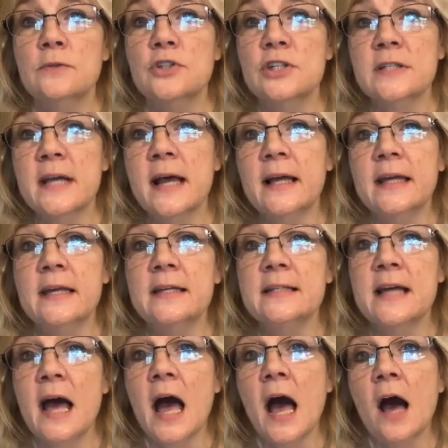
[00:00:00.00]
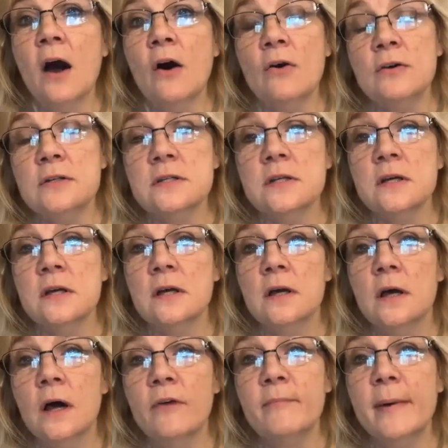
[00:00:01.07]
You just got kicked out
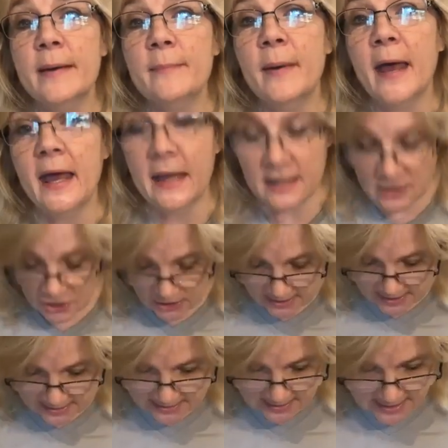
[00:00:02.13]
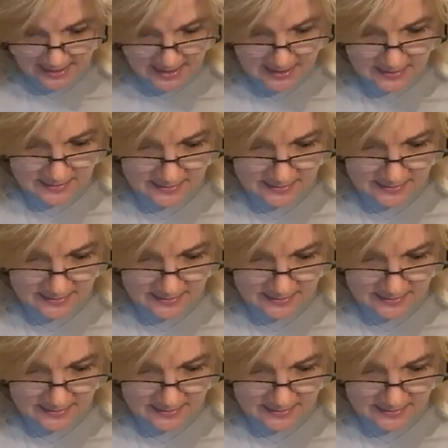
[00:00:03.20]
of my page, Cece?